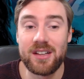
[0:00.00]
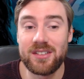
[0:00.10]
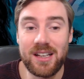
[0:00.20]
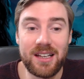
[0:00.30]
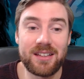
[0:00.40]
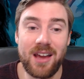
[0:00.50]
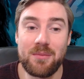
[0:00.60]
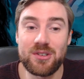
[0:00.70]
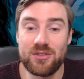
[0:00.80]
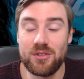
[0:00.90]
dealing
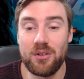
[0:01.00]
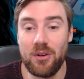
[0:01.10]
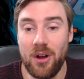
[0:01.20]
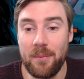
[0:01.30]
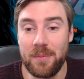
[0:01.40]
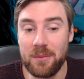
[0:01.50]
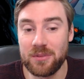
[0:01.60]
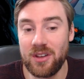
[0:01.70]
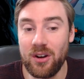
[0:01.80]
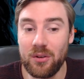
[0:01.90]
damage to
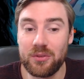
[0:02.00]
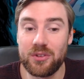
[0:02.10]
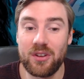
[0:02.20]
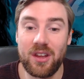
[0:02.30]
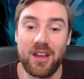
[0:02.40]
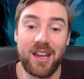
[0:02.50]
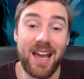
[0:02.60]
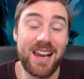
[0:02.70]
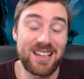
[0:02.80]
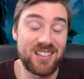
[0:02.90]
themselves
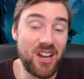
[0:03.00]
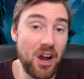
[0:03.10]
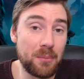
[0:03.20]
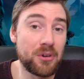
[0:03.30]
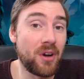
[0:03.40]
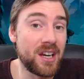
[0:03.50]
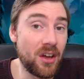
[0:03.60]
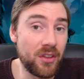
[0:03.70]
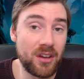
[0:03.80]
can actually upgrade other